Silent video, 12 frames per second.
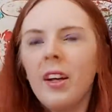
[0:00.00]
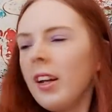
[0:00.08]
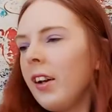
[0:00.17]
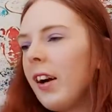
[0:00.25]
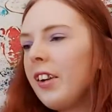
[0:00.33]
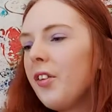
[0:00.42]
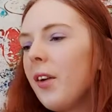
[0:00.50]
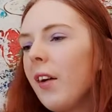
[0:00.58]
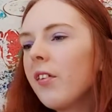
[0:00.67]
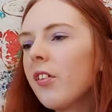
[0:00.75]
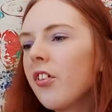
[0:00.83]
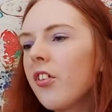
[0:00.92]
Now I do
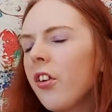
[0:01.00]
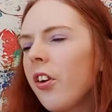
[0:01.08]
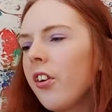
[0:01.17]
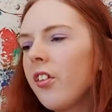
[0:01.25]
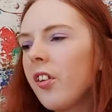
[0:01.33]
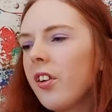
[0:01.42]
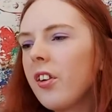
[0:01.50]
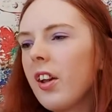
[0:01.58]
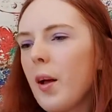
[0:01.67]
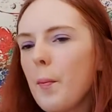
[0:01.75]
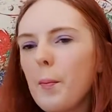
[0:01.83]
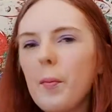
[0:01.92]
have some chalks and
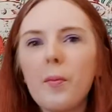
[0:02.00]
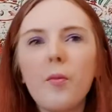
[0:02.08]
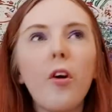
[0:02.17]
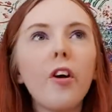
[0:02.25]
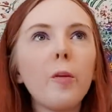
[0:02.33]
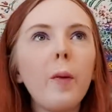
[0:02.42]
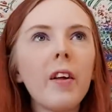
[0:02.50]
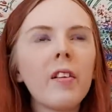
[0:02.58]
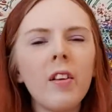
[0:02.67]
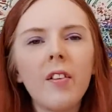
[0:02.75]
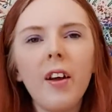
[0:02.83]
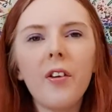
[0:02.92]
oil
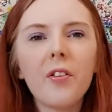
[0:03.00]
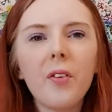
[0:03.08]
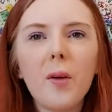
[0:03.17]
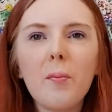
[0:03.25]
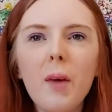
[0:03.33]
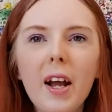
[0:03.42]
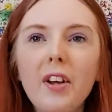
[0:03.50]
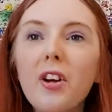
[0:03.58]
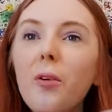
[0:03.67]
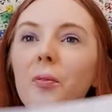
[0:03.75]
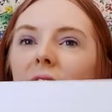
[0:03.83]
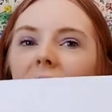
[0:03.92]
pastels out, so I might
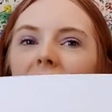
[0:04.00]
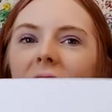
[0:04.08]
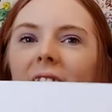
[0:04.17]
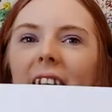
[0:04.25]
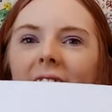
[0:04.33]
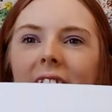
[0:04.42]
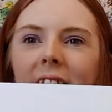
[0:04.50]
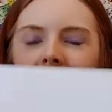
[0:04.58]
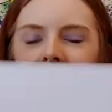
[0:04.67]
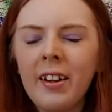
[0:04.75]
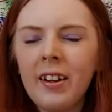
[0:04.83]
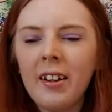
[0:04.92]
come to those later,
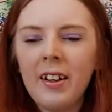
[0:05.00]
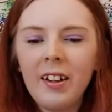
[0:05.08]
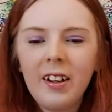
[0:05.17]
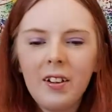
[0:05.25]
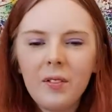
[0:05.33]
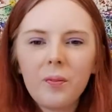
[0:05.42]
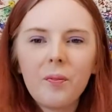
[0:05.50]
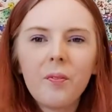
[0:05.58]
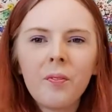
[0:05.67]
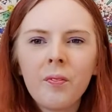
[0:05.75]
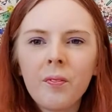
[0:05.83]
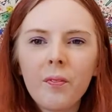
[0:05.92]

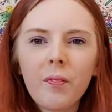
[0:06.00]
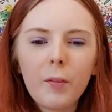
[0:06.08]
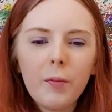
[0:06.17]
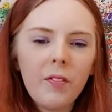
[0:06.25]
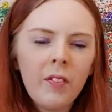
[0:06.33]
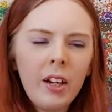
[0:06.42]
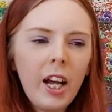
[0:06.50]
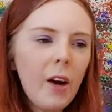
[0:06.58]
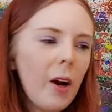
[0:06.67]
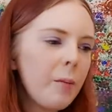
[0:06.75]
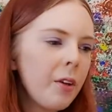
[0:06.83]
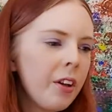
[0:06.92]
but for now
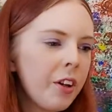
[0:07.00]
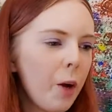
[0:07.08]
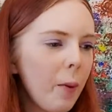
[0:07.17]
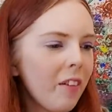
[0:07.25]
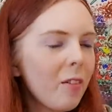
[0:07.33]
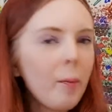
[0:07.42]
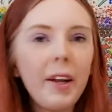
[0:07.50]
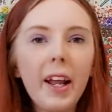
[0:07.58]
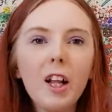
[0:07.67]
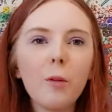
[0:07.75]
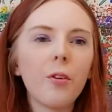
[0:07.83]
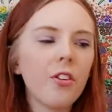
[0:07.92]
I'm going to go back to my
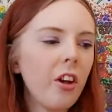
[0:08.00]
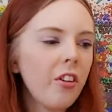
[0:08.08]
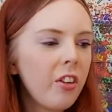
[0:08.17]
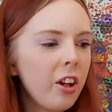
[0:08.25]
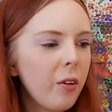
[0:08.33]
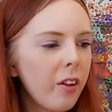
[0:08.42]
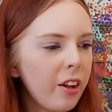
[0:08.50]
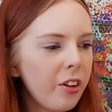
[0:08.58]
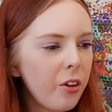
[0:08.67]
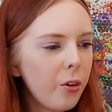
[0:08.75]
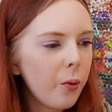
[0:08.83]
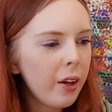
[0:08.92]
nail brush actually, because I
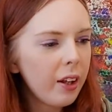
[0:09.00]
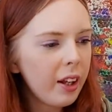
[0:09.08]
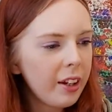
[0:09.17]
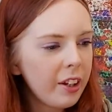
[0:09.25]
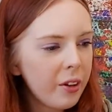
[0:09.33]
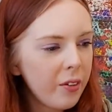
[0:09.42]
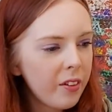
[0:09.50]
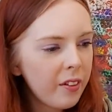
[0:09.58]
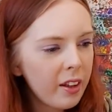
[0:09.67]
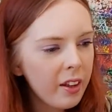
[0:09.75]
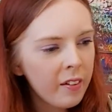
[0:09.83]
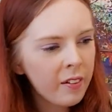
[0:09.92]
do quite like using
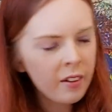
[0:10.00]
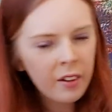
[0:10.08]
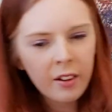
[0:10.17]
this